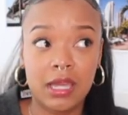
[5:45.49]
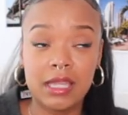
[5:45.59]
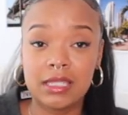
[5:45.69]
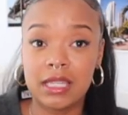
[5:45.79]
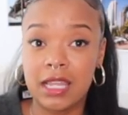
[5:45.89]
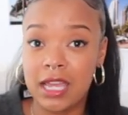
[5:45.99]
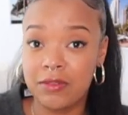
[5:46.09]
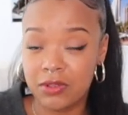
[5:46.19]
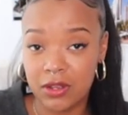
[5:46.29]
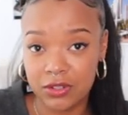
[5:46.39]
It's a
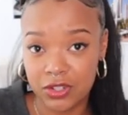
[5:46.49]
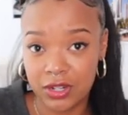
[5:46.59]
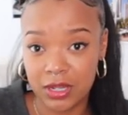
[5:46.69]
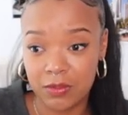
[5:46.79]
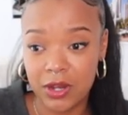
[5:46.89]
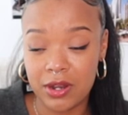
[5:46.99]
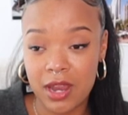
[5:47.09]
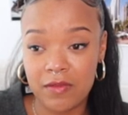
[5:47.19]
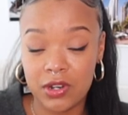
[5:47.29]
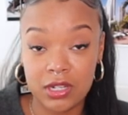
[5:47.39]
lifelong journey. We are
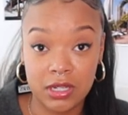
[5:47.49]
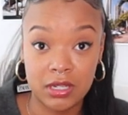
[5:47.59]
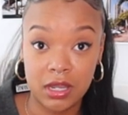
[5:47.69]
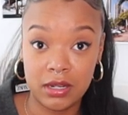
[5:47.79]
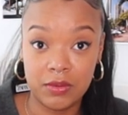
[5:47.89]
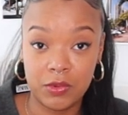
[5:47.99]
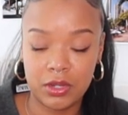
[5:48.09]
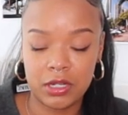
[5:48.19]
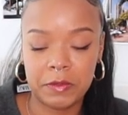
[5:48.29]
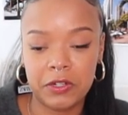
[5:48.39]
never done with
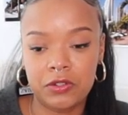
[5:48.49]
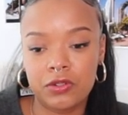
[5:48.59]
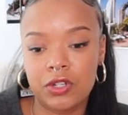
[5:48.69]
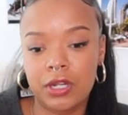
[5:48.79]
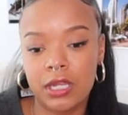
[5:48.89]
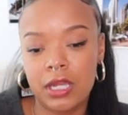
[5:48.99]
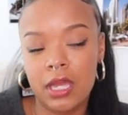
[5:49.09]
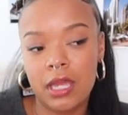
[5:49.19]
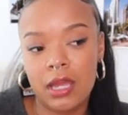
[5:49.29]
our spiritual journey.